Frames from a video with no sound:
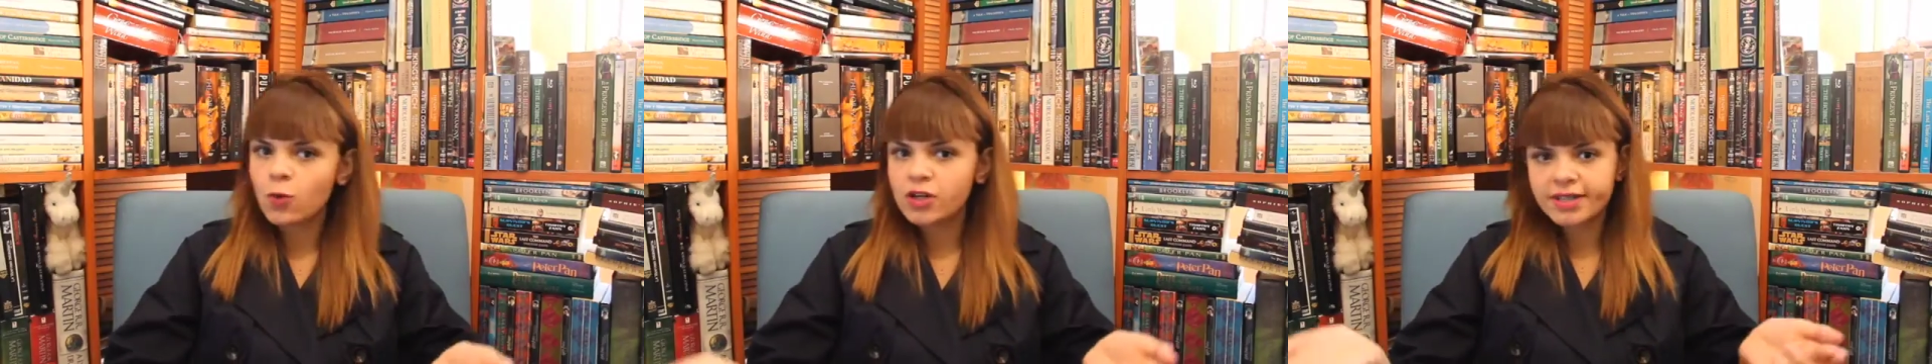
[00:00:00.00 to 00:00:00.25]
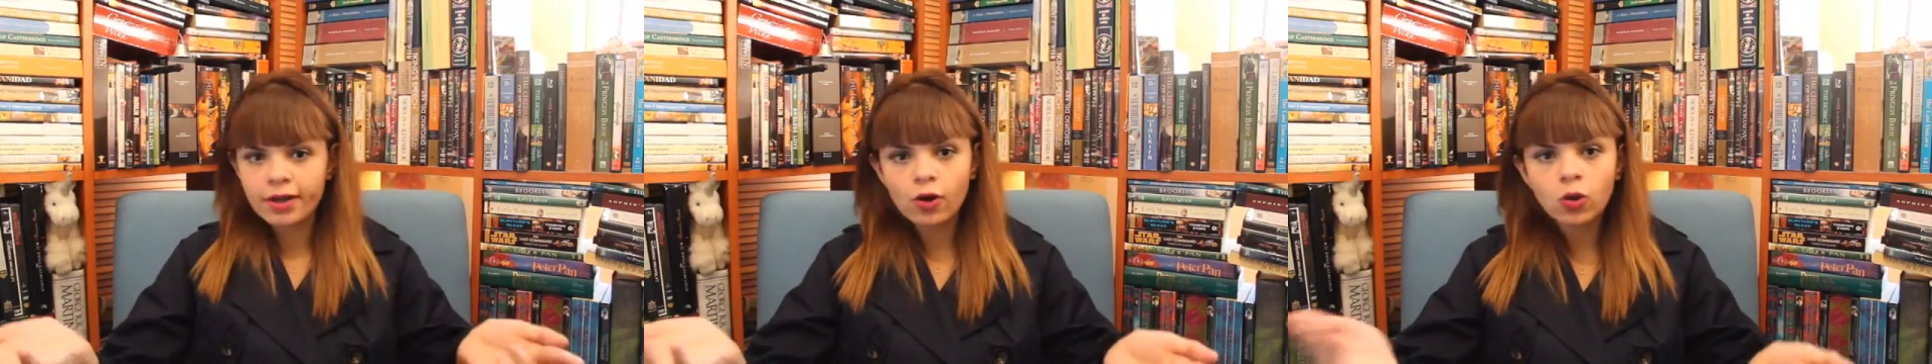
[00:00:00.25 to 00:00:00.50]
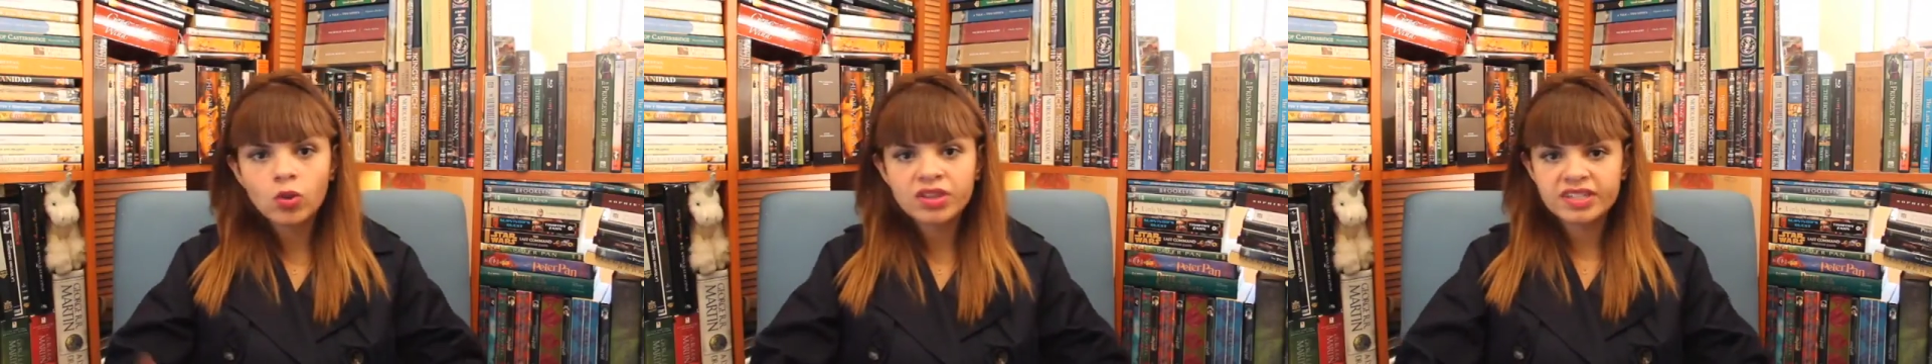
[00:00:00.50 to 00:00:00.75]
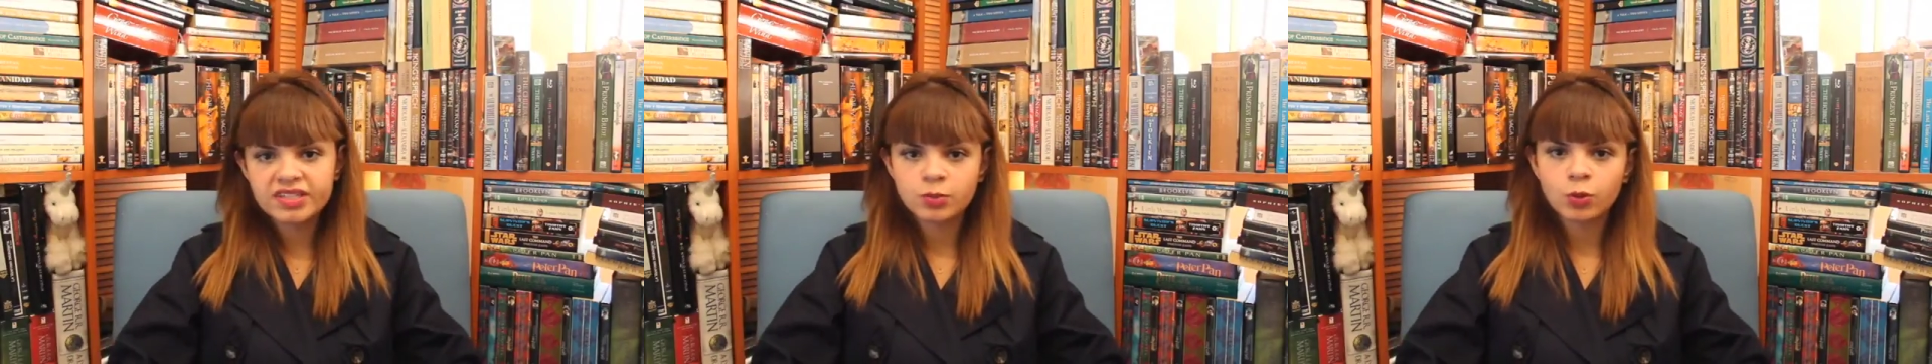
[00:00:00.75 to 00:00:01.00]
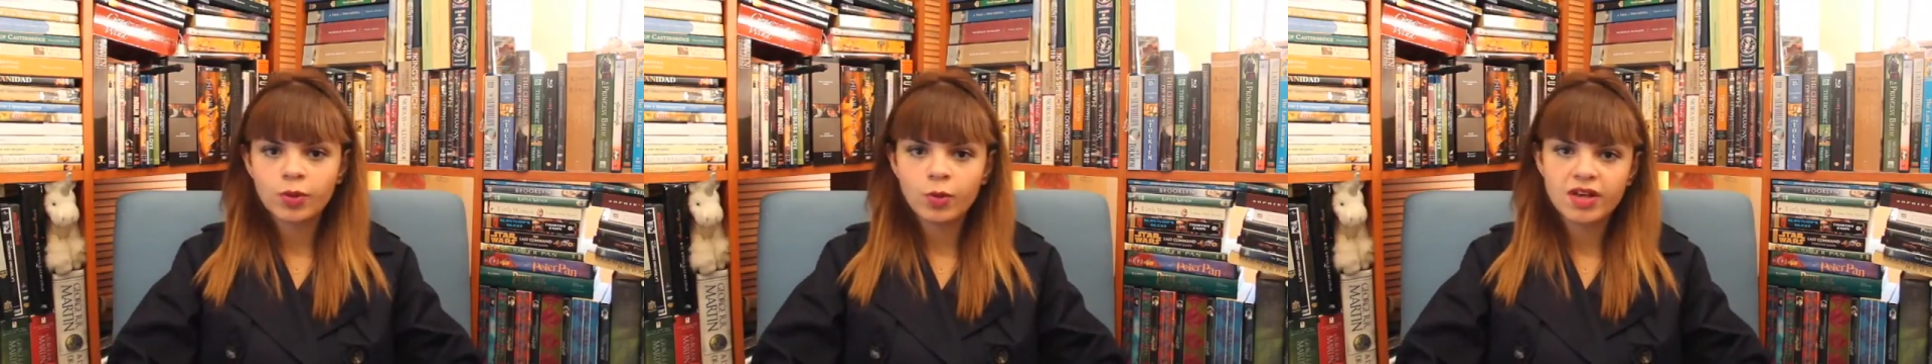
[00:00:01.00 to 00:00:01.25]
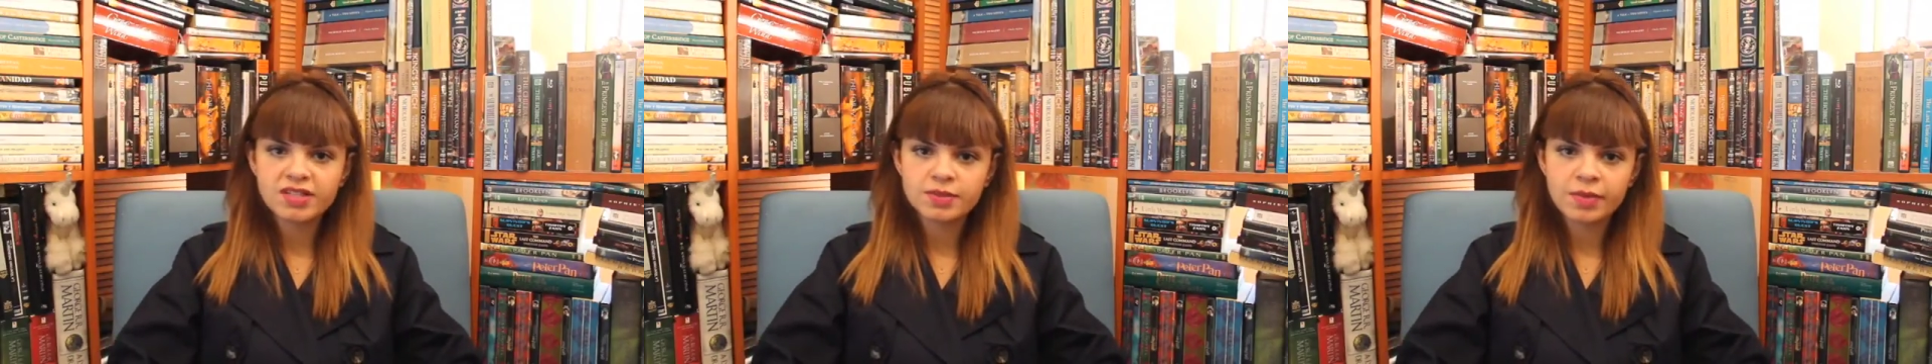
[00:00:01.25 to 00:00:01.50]
was a girl when this movie
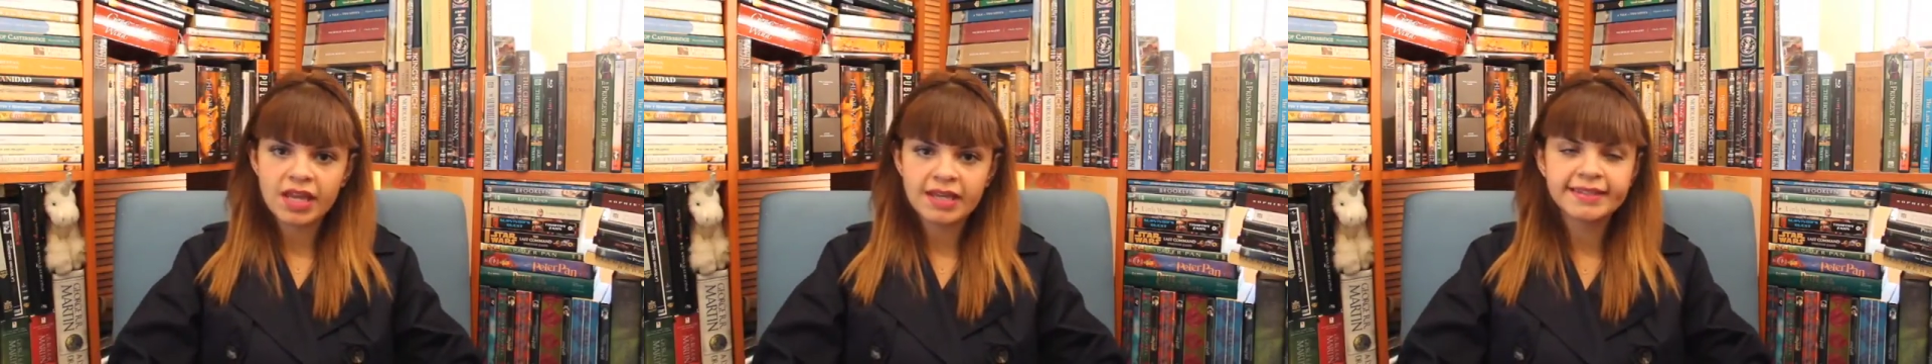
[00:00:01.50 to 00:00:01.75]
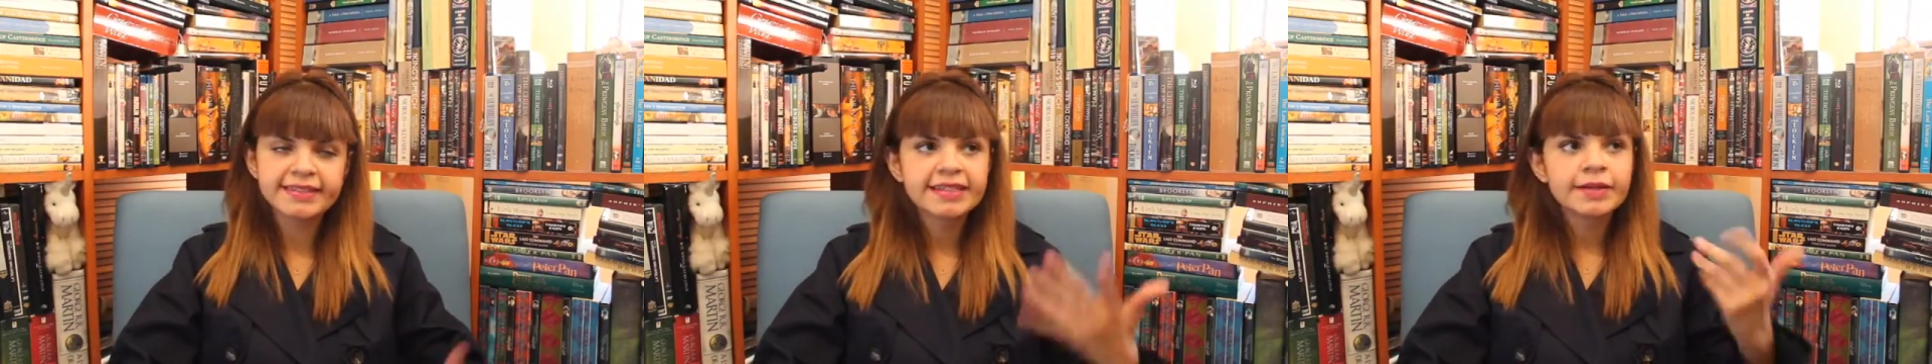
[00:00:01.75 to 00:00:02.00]
was made.